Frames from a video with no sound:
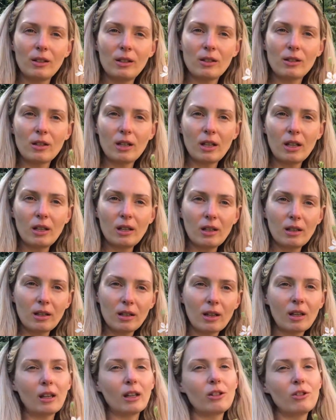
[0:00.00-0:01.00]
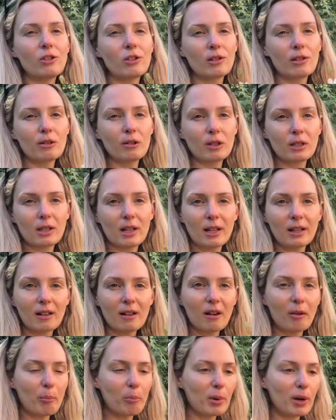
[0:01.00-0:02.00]
You see, it just looks like
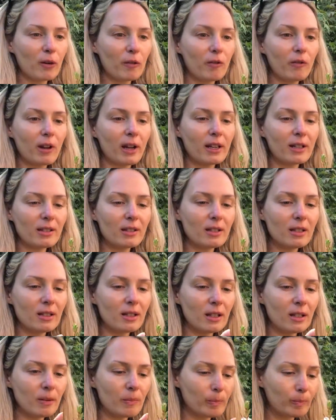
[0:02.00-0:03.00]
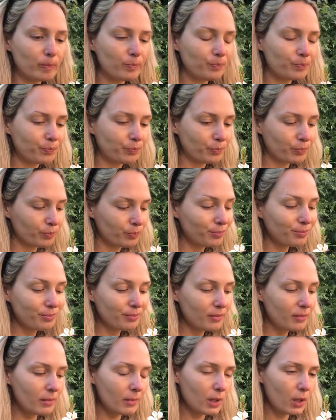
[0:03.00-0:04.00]
there are butterflies sitting
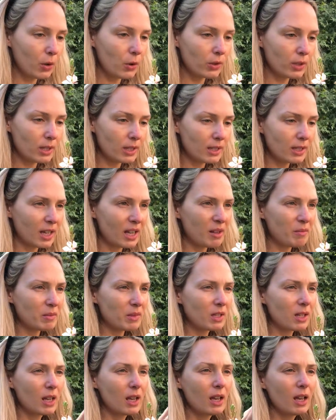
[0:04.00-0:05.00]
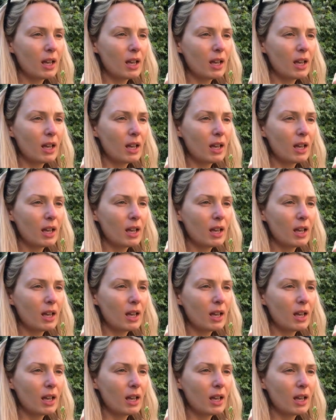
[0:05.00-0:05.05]
on the stems.